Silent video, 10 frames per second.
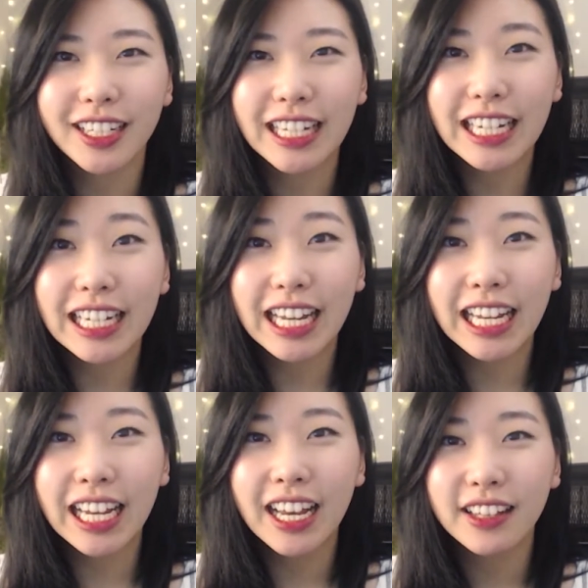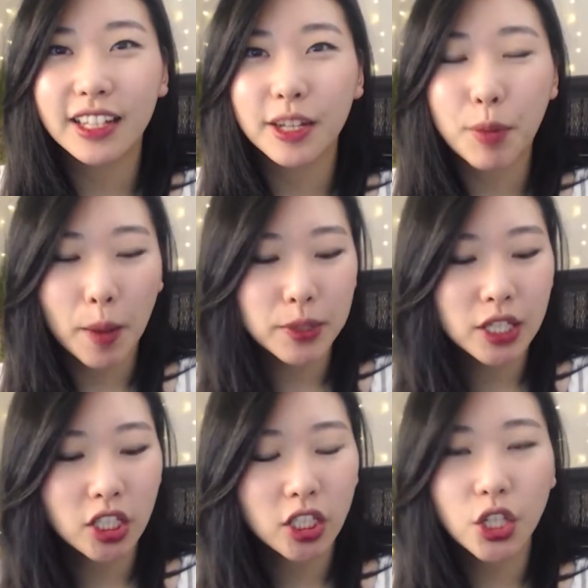eating the popsicle.